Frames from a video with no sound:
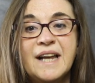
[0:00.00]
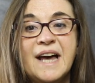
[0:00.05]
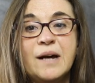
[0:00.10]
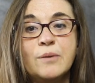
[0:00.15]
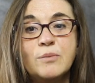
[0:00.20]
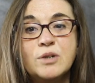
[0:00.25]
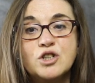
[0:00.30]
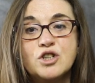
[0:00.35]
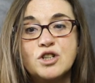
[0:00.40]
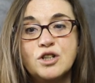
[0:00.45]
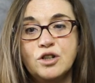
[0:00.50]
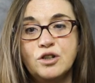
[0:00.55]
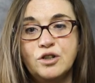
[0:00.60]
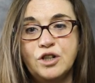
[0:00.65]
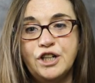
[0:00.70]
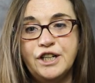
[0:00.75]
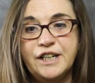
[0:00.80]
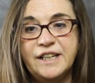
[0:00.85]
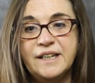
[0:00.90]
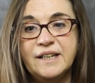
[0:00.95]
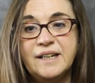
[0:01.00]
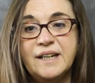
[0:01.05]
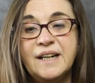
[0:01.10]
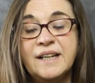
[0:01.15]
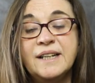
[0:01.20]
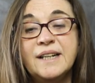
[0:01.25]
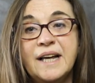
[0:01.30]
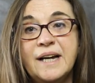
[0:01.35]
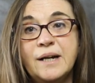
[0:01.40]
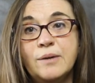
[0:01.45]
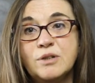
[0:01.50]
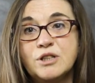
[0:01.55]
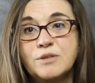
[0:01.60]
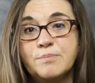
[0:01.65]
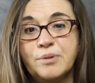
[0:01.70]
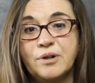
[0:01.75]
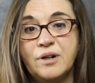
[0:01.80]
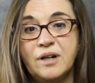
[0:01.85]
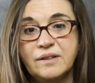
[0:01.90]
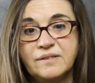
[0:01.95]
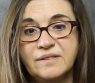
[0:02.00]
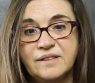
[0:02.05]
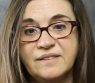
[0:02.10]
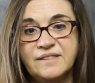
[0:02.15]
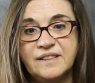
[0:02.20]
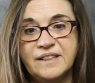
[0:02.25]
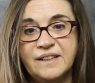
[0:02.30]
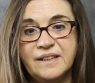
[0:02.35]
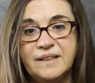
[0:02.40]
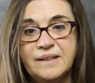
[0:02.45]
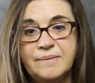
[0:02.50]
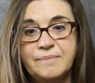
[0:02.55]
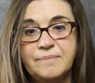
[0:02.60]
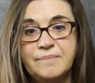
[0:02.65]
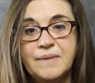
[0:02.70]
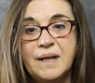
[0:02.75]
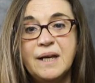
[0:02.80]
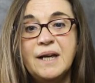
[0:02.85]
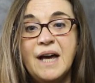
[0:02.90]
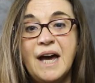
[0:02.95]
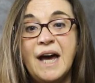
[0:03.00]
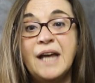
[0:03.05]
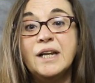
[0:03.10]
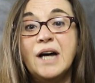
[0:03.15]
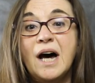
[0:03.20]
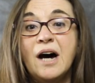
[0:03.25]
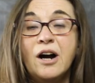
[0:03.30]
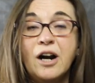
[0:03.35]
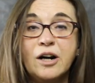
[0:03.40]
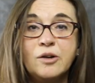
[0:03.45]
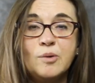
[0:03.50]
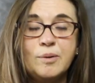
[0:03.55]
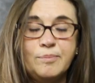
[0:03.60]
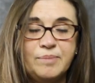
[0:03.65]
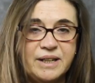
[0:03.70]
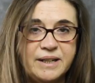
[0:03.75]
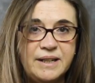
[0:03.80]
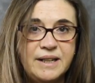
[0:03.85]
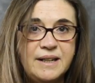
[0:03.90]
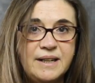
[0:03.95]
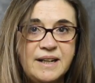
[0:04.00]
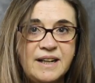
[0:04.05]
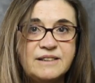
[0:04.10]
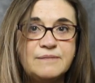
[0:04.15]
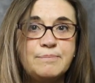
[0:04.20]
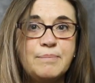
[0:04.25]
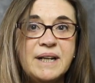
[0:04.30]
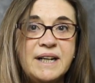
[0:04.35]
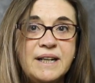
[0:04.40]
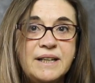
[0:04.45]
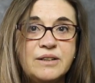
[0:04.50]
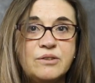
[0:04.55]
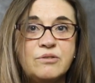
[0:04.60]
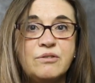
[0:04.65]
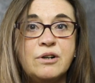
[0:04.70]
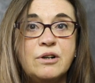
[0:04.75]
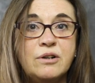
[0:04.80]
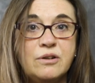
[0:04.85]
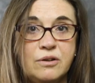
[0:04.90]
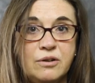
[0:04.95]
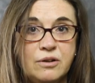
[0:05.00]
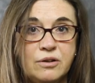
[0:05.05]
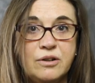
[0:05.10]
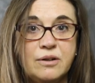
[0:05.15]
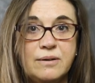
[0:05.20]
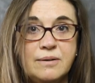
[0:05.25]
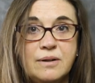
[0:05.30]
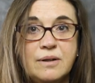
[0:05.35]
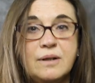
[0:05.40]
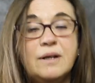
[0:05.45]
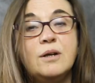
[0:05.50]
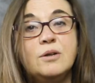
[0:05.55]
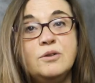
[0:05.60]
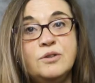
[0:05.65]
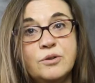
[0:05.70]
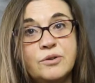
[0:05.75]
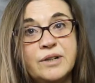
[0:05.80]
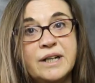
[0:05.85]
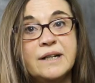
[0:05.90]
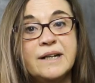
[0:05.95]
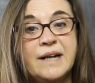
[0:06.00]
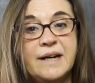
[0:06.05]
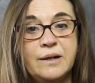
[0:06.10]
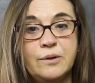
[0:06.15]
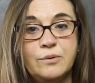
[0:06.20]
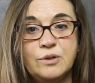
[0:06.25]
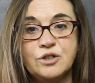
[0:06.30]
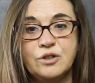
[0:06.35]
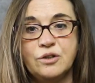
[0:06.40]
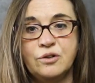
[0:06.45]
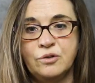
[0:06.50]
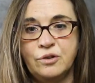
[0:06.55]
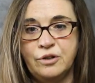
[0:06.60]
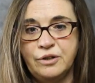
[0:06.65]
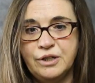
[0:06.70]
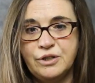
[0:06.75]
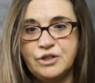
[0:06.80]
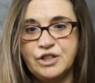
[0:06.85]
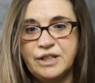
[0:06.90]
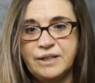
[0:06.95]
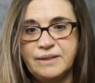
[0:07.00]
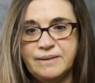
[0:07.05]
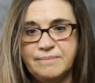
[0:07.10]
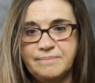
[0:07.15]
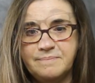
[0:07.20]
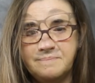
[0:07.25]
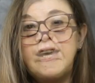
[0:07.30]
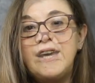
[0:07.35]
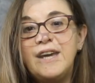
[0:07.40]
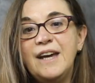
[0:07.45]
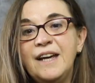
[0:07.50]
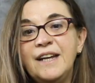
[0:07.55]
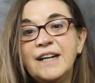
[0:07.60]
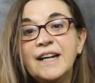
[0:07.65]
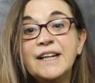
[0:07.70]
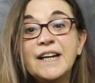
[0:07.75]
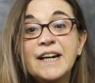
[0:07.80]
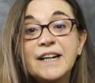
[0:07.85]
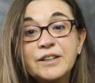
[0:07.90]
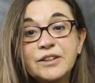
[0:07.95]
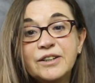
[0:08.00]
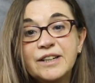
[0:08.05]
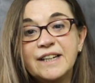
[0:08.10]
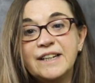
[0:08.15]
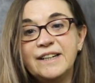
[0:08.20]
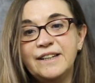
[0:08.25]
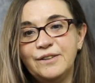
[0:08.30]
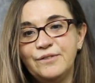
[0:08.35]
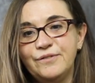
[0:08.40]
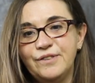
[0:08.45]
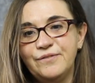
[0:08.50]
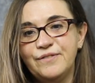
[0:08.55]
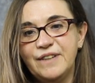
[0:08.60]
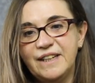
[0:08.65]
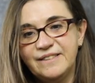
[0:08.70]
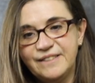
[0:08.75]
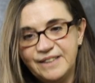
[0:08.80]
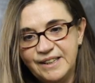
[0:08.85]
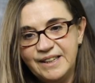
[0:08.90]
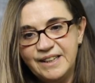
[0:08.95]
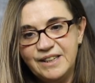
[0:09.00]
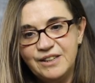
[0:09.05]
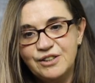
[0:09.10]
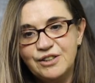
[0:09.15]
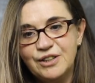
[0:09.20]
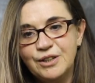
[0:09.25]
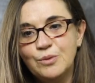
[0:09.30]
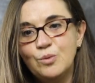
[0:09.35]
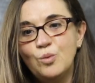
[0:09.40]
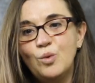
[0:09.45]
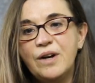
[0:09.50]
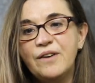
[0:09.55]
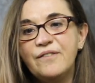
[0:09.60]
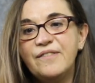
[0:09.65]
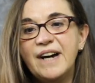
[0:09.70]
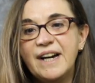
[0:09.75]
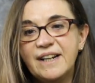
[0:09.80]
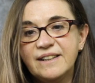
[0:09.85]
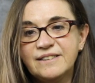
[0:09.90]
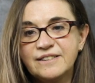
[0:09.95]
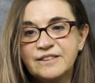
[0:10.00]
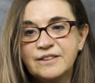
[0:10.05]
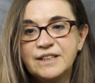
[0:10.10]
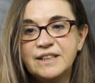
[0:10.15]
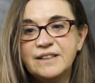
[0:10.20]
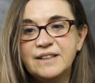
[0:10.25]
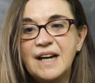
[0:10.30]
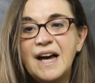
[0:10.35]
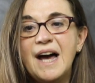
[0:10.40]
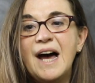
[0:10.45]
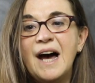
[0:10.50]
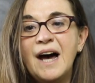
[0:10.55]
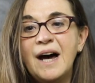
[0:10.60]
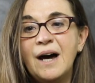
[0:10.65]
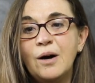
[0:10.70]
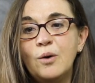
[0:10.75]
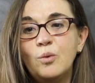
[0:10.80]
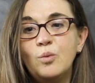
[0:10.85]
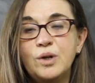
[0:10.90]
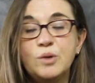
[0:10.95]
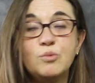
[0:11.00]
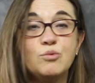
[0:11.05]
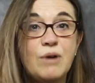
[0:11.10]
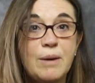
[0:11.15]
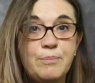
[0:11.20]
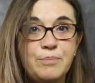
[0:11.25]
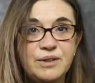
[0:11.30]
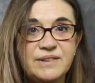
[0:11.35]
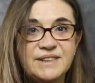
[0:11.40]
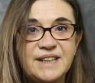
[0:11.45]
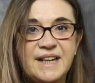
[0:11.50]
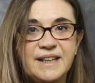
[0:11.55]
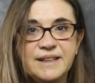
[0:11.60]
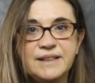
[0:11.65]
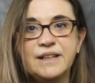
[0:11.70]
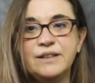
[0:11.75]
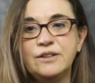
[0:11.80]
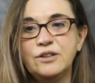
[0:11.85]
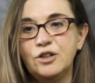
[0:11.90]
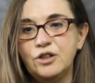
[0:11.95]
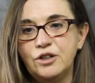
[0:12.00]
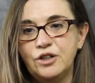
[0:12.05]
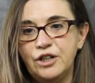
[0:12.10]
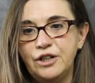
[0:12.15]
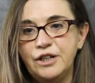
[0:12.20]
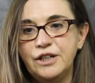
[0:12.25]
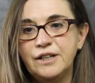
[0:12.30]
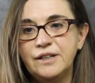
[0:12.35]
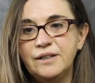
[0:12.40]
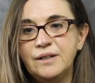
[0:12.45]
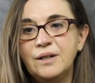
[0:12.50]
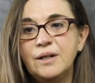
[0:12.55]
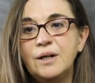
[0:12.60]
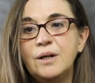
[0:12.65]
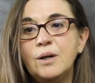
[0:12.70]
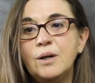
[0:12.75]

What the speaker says: language learning and language processing, and arguably has played a role during language origin. In another line of investigation, we have asked how we represent and learn